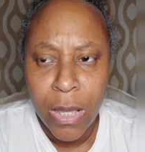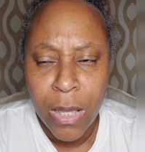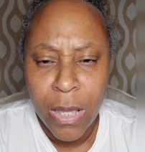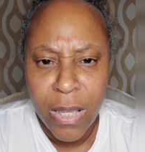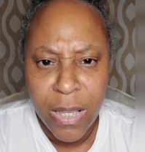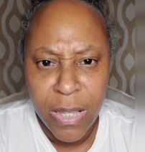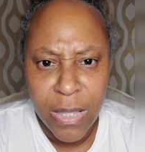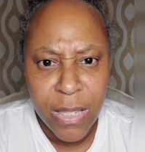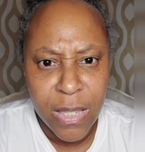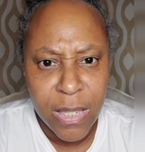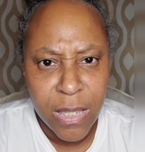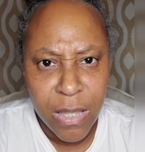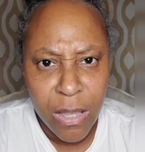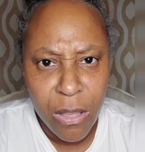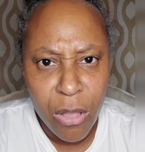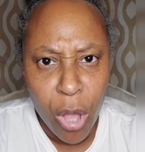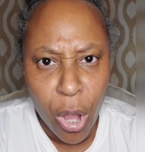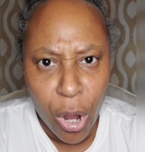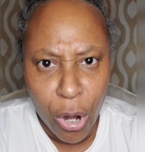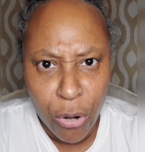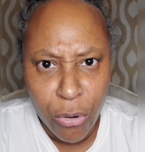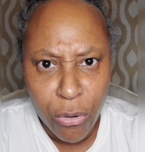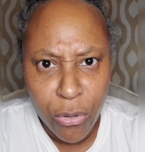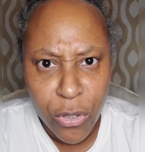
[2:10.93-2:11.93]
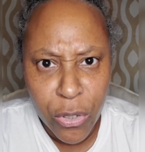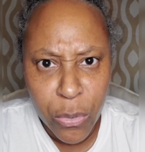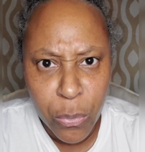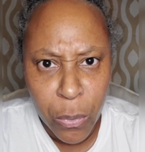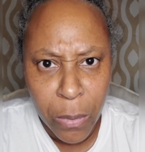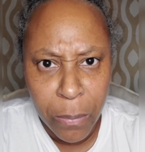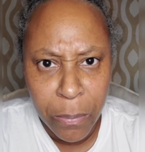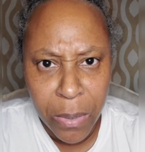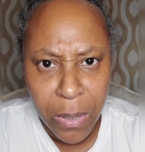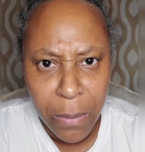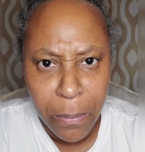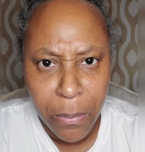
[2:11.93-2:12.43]
it still hurts
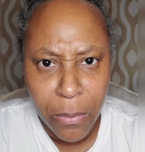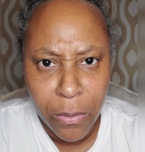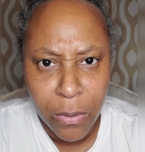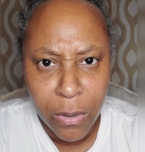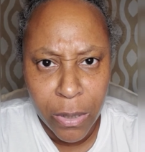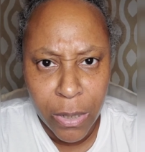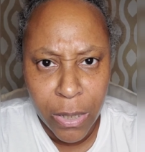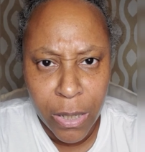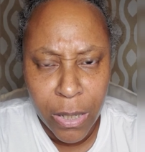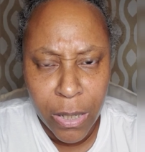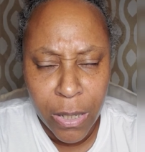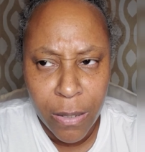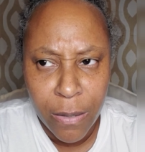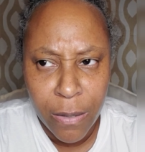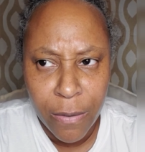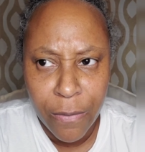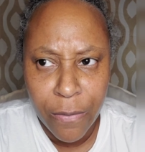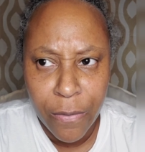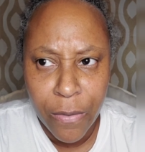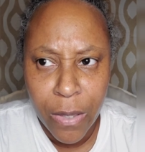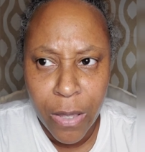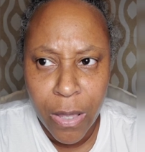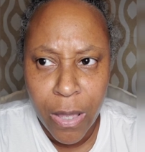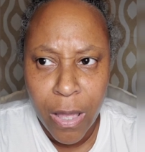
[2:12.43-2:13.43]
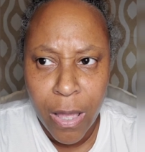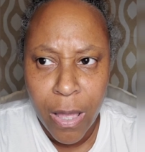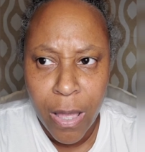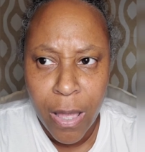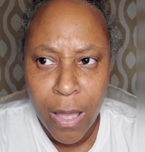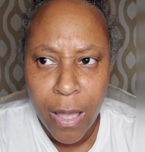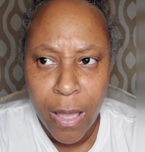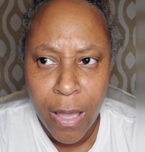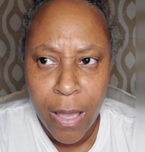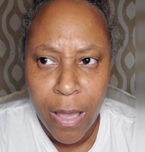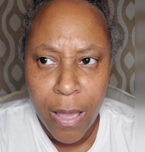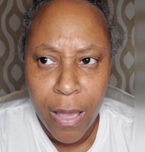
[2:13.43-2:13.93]
when people leave.
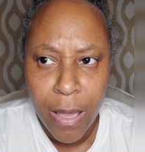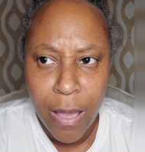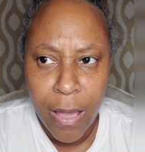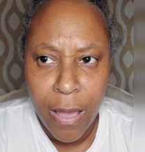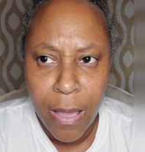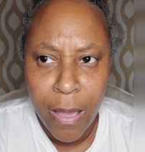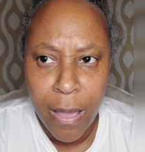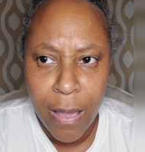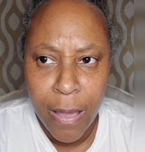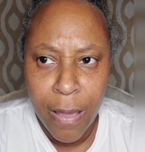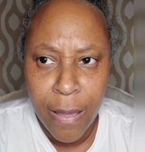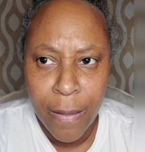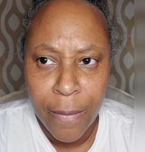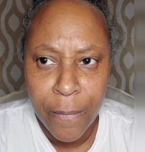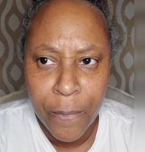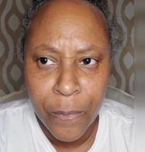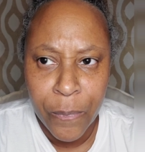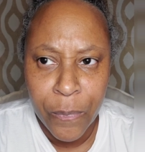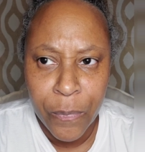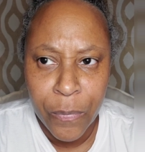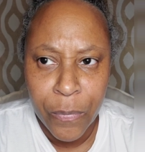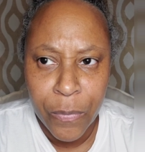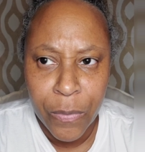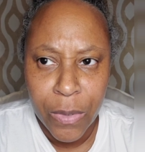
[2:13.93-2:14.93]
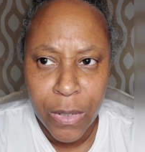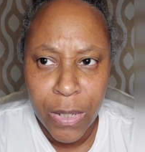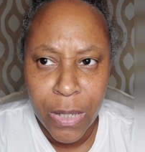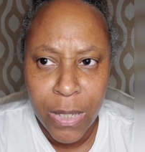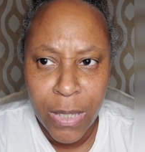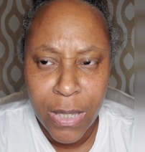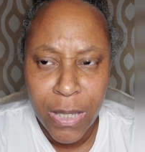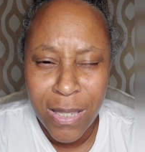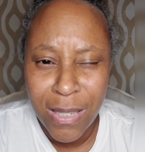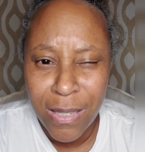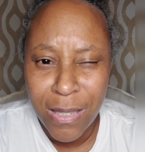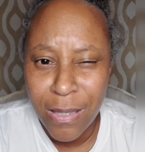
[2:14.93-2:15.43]
And
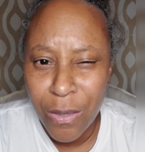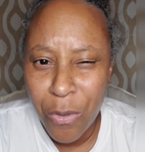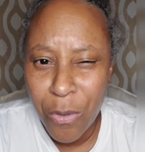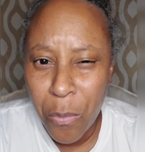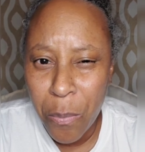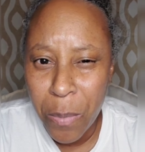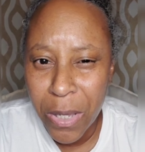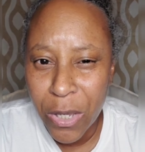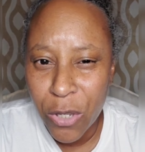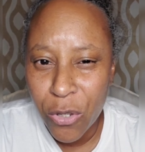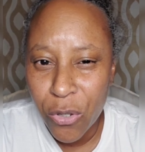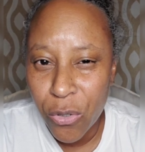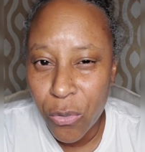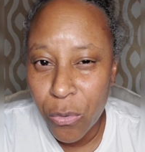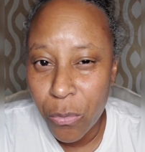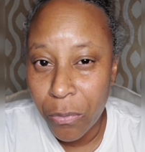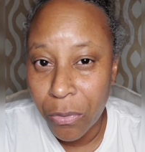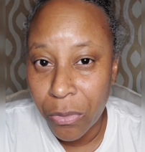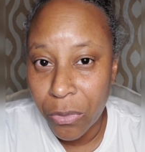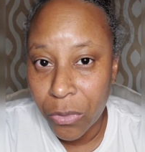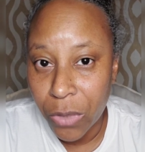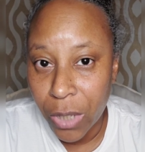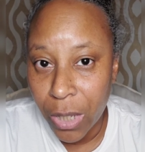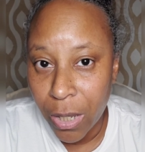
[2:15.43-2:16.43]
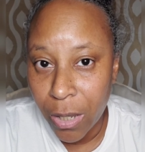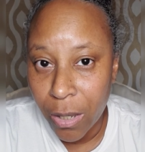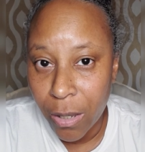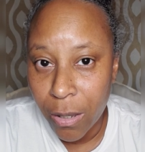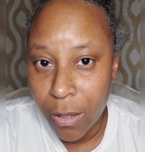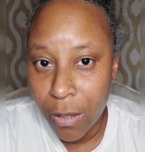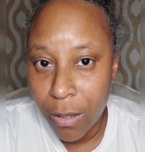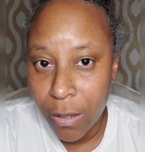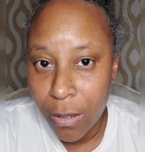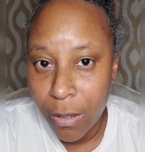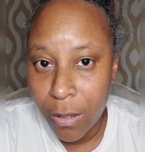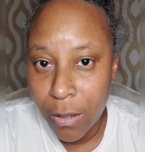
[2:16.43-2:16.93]
it still makes you think,
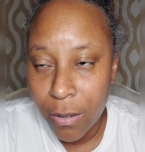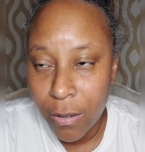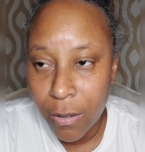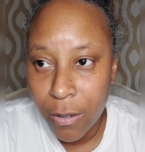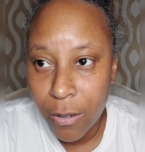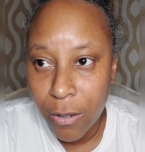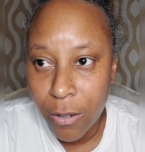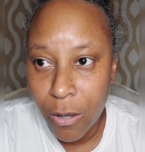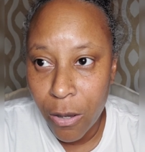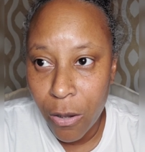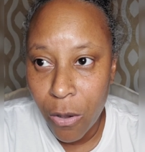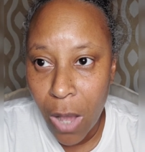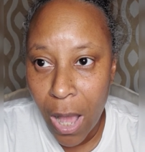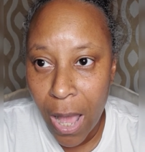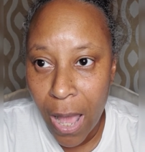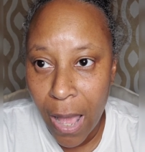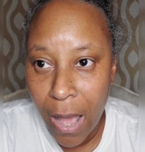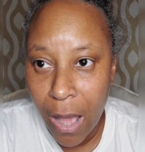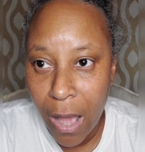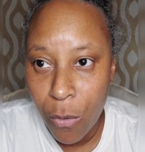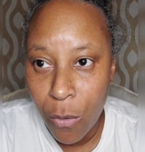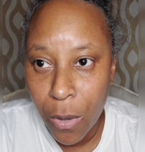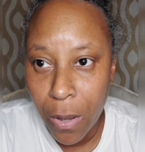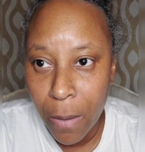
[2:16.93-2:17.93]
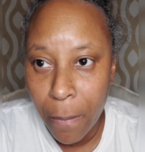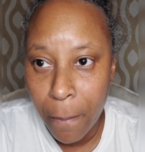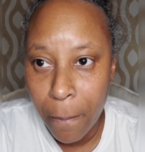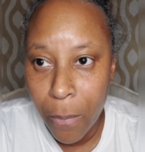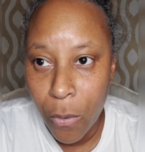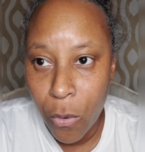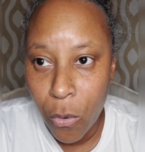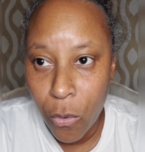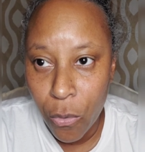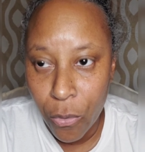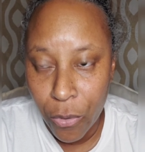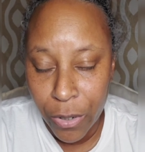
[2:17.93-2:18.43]
you know, how
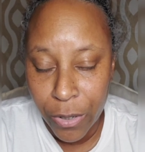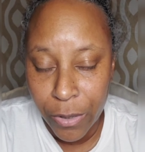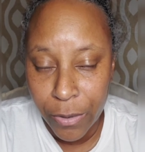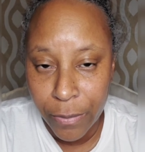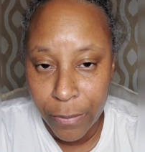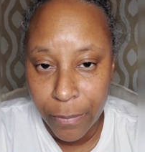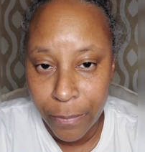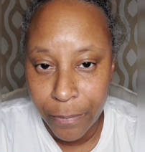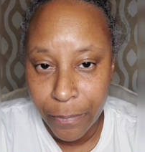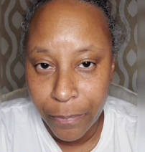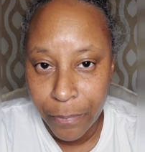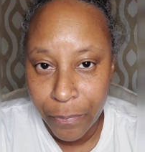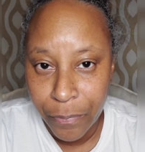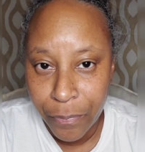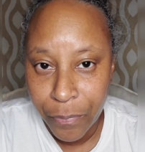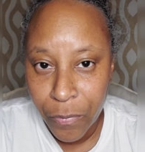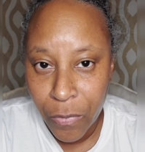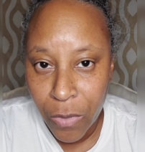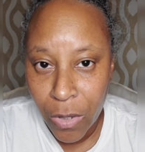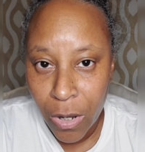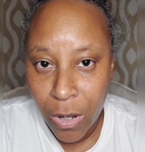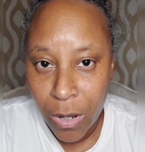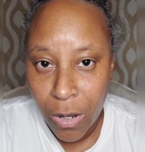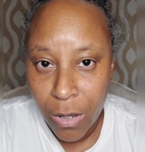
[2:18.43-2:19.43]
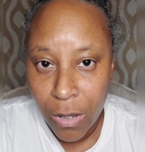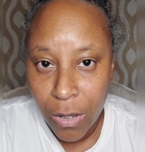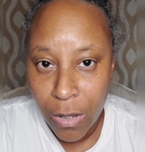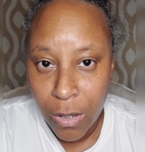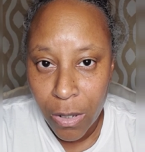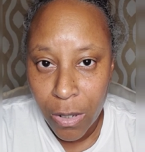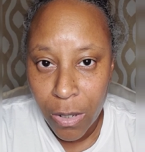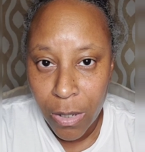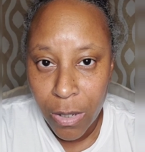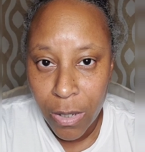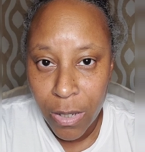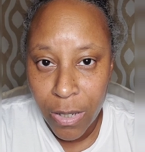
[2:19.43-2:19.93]
important
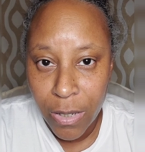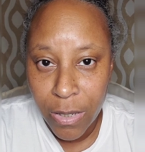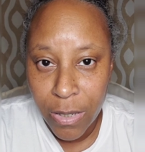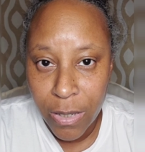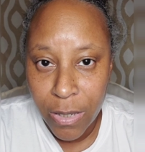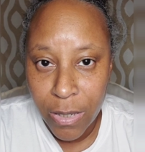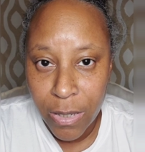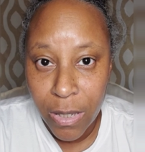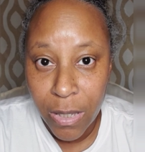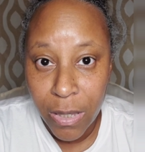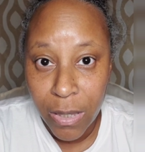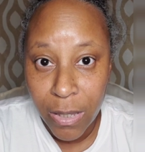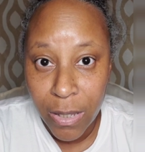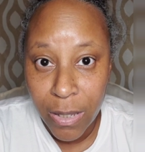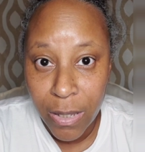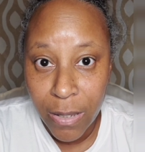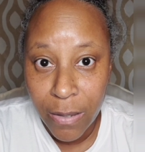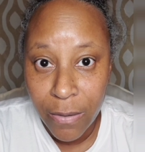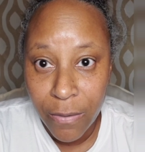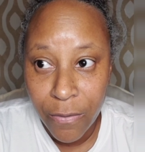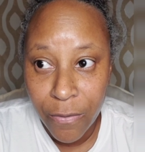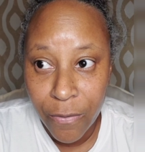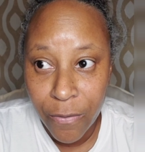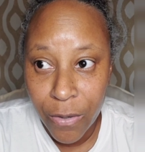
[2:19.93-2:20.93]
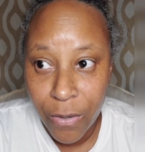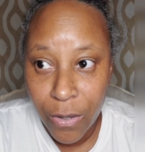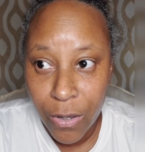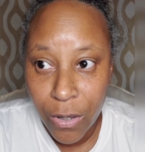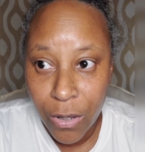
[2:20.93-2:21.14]
is it to live